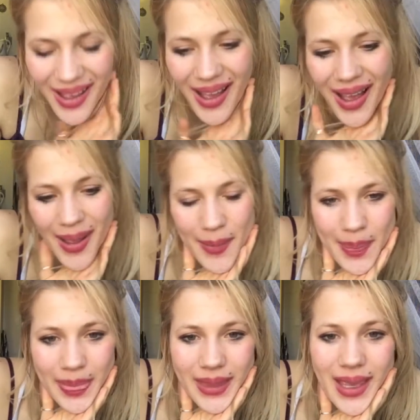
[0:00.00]

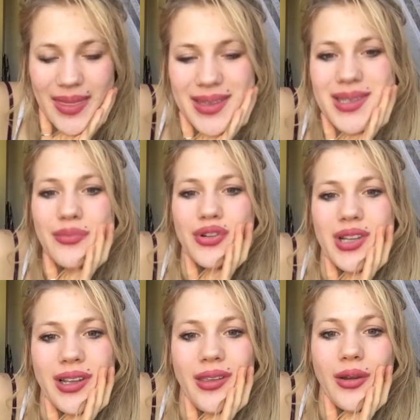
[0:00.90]
And this in
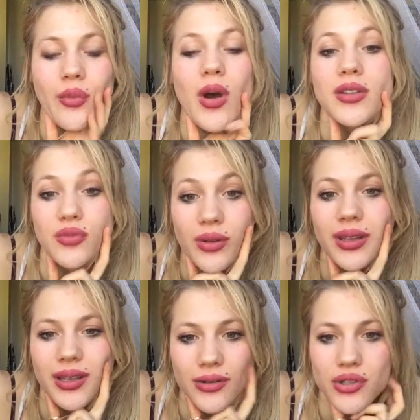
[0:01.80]
particular was
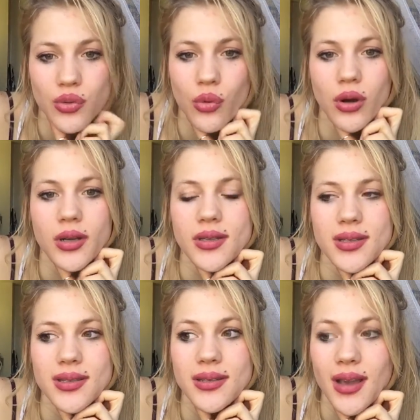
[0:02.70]
really geared
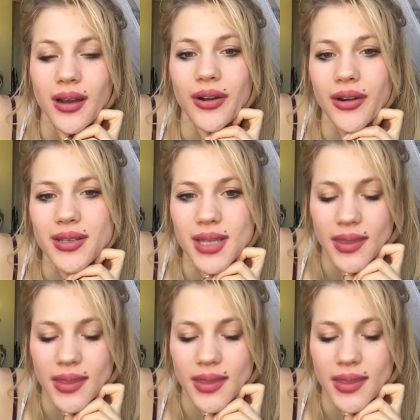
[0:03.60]
towards young girls,